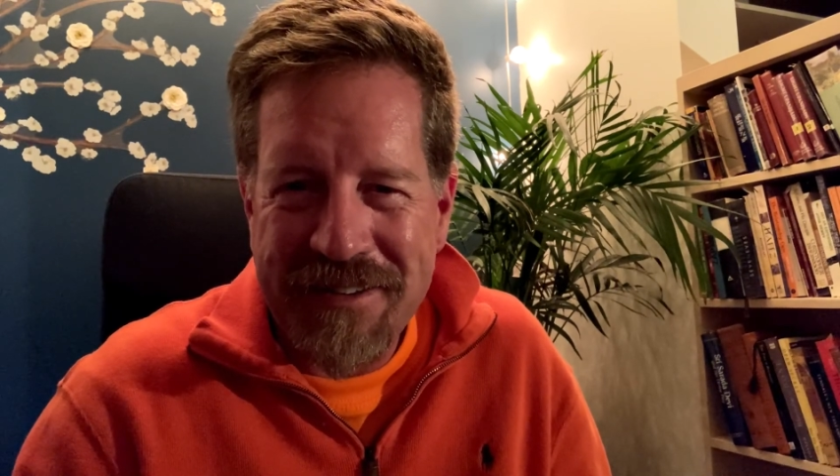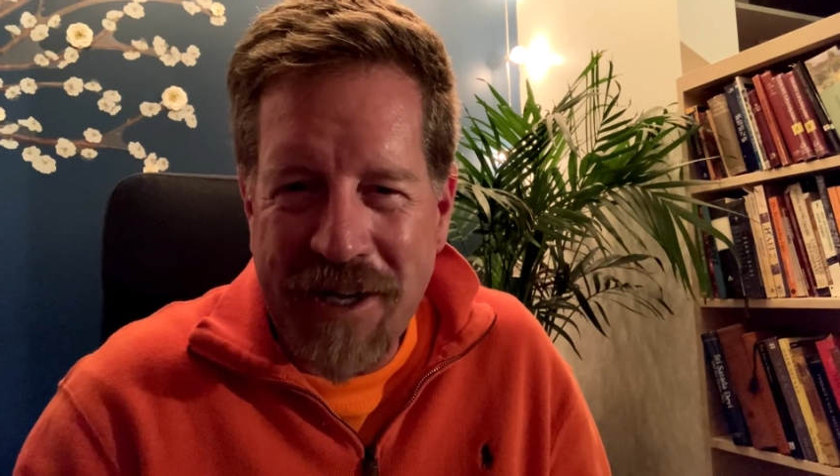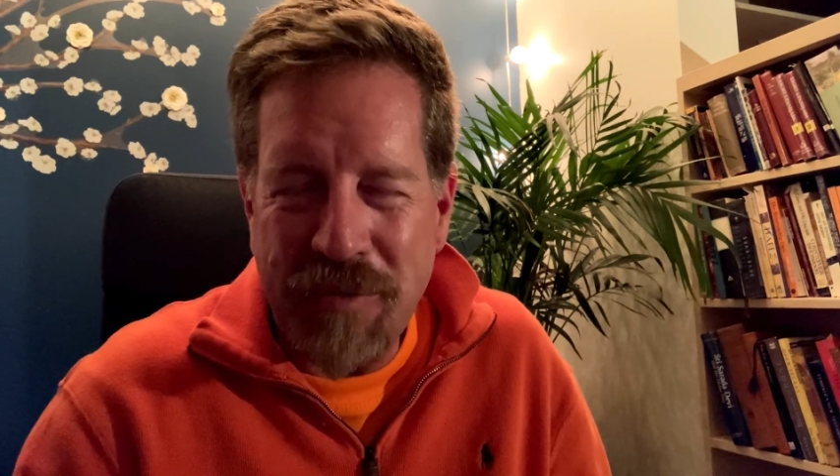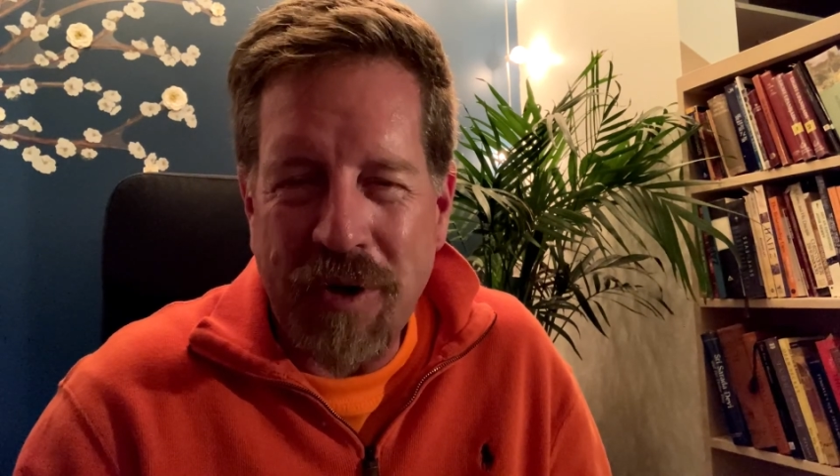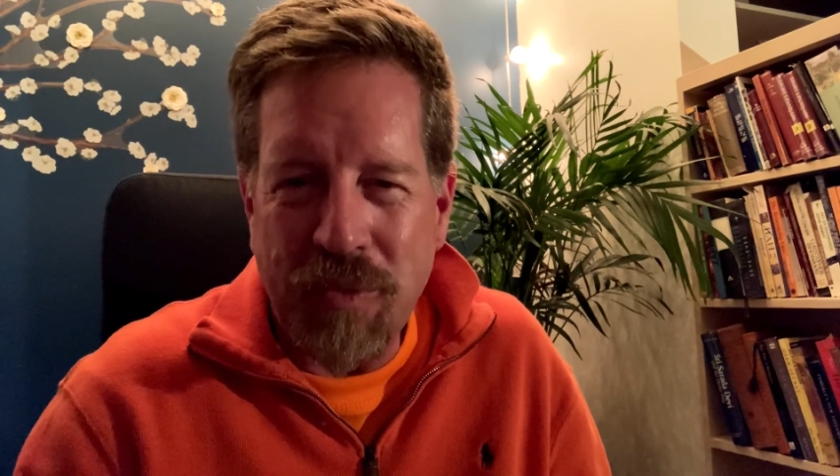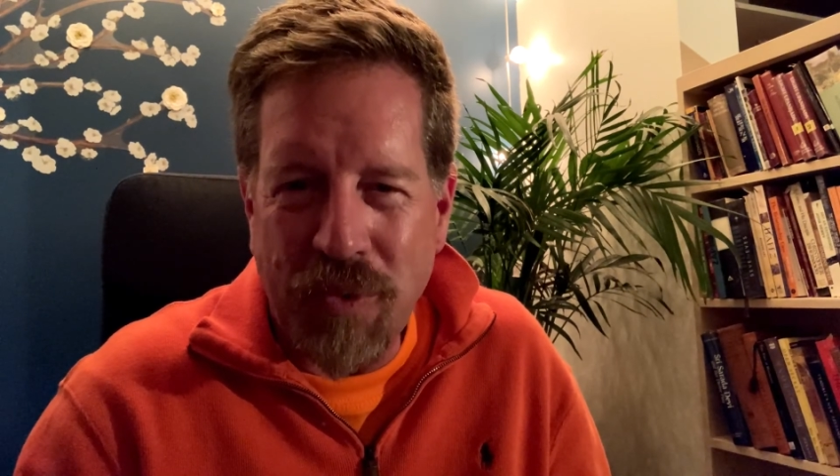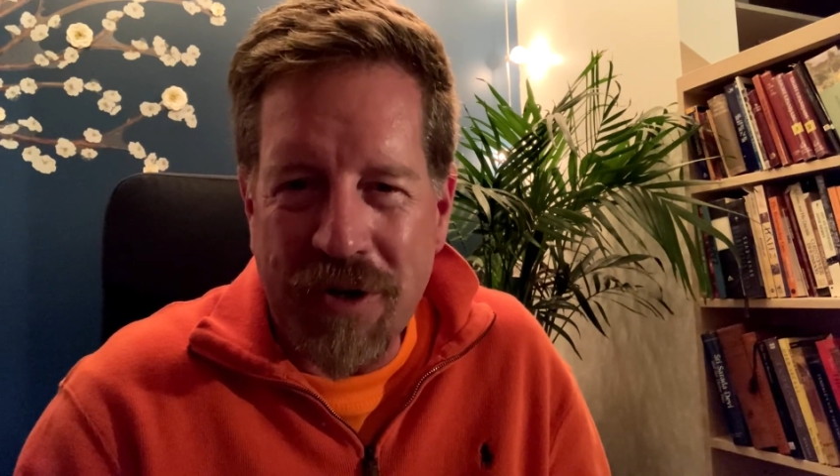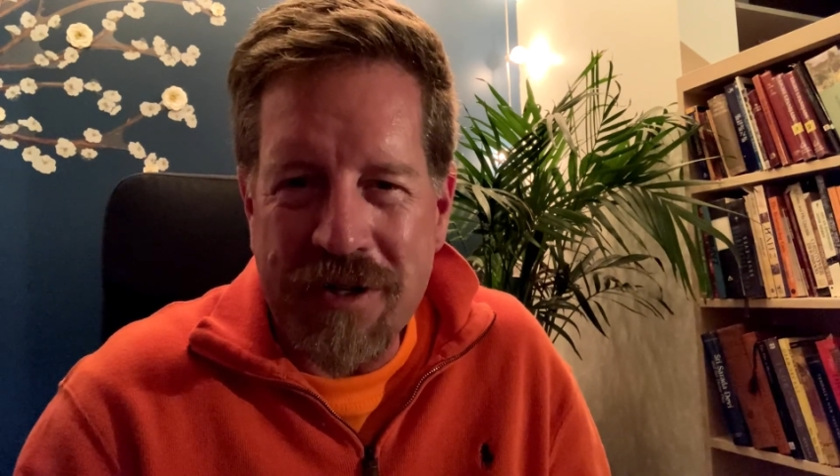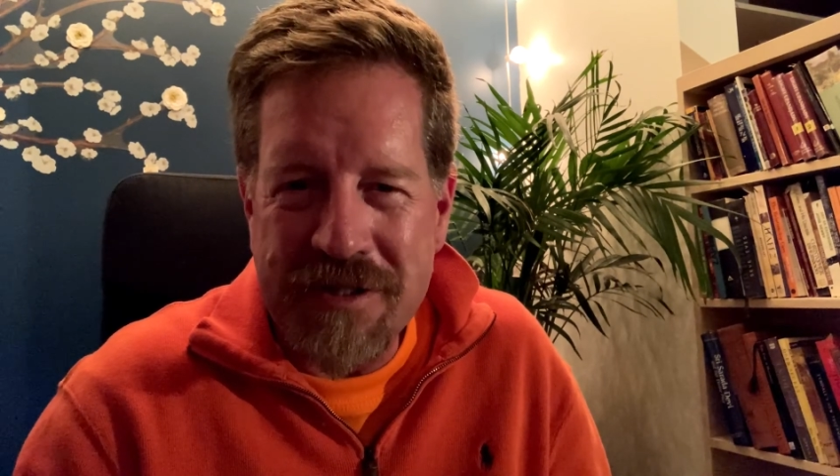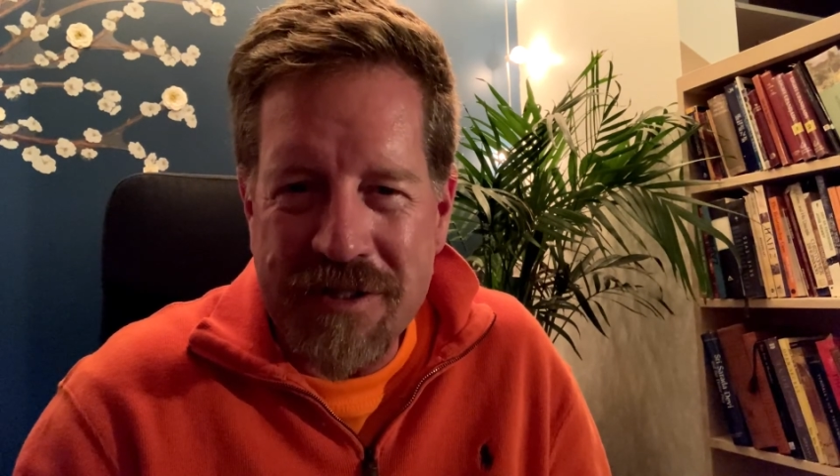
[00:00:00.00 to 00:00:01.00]
That what
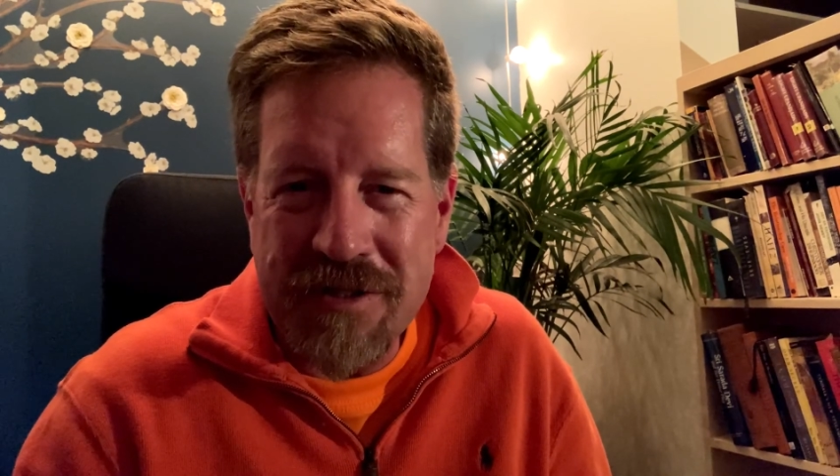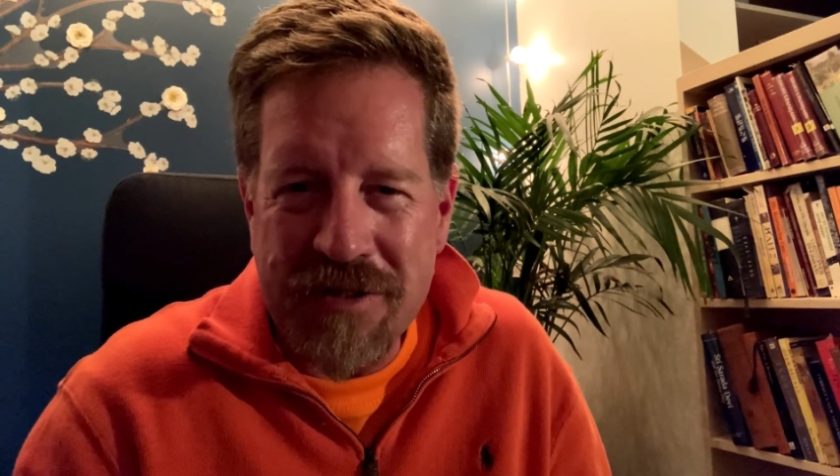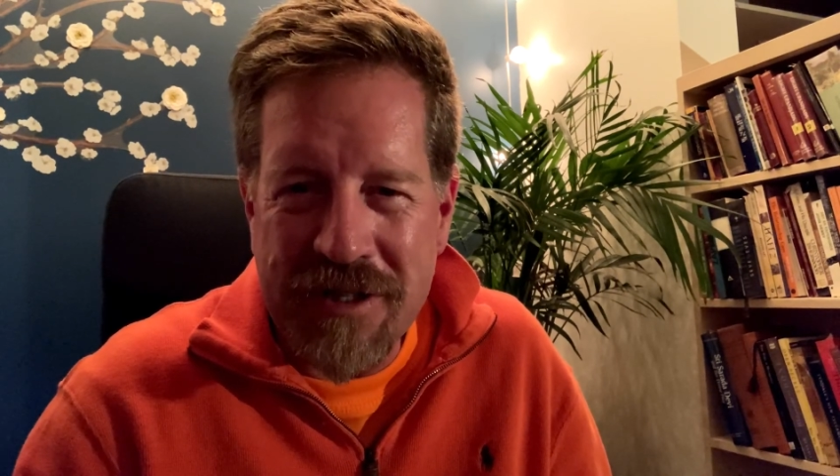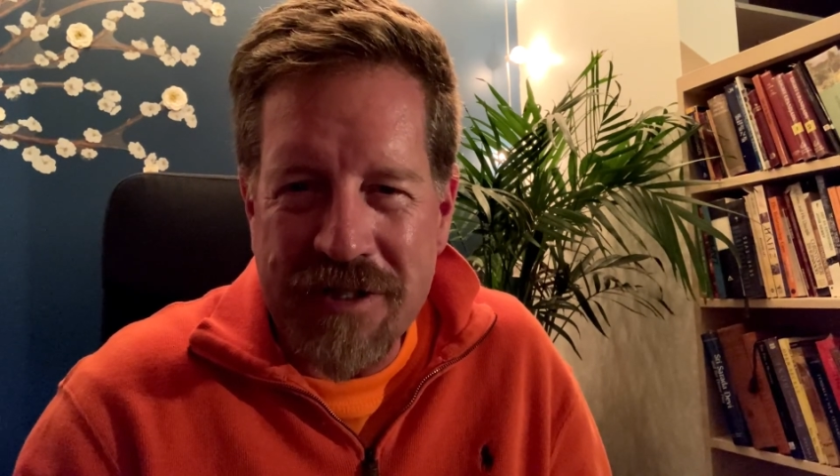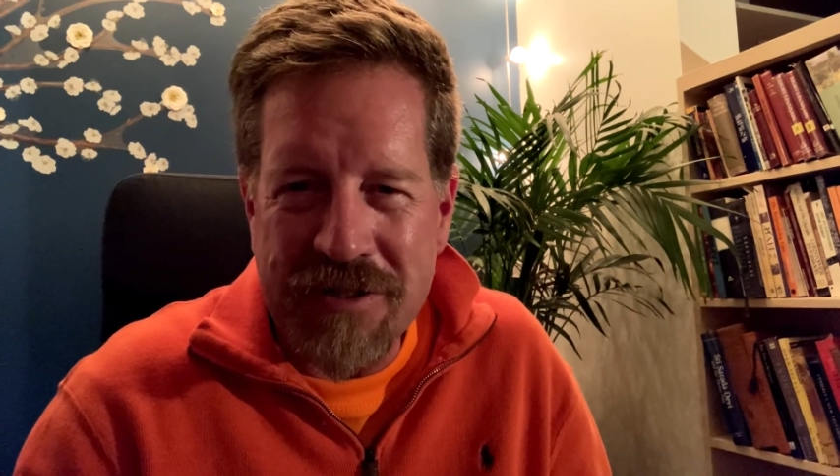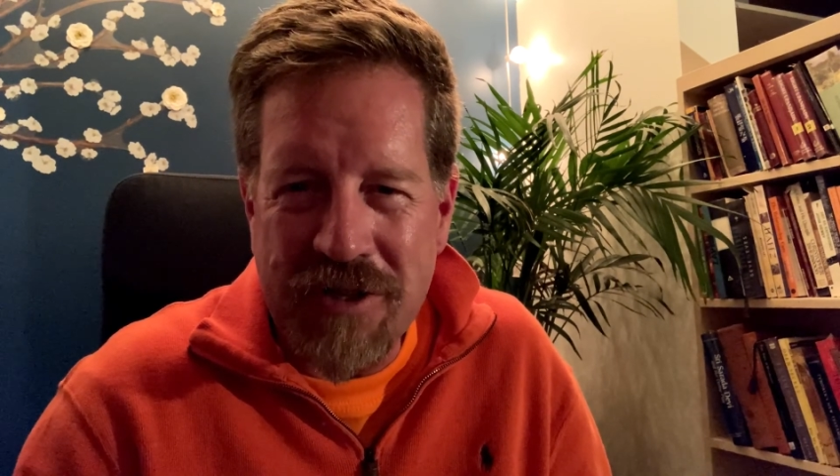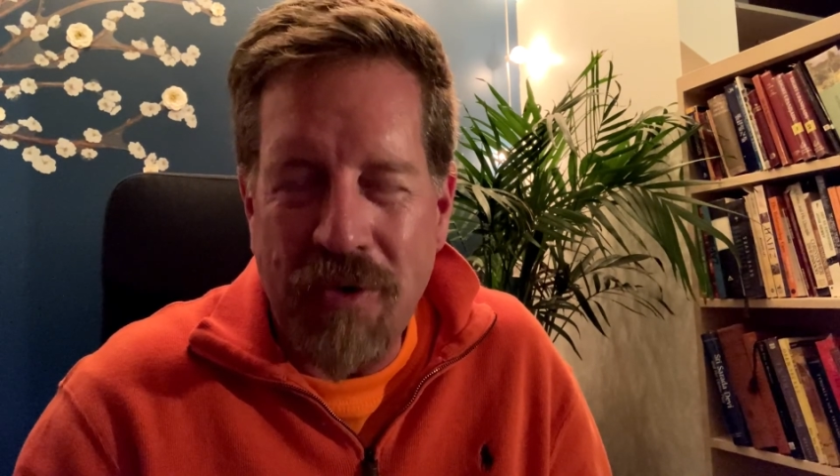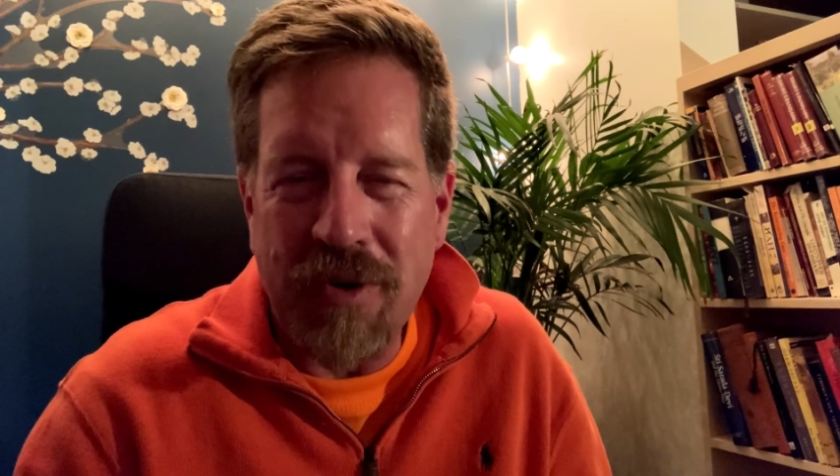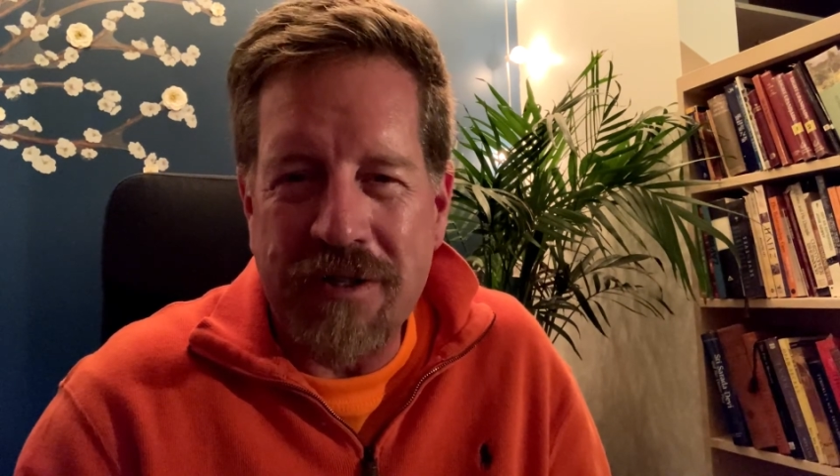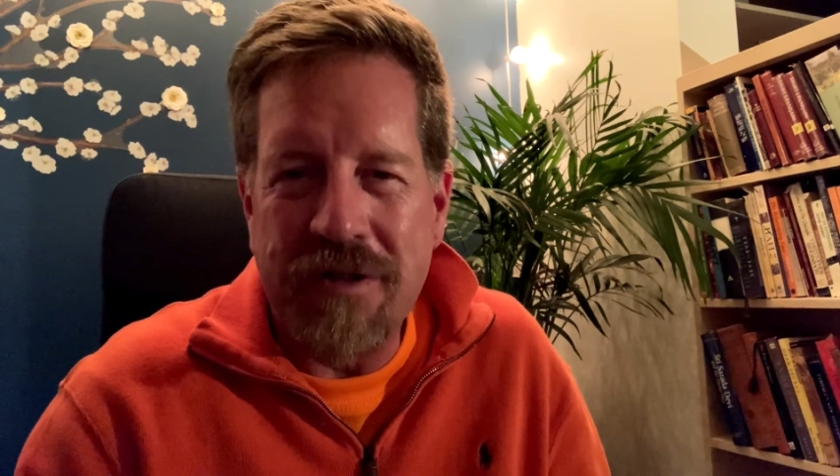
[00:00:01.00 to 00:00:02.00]
works is going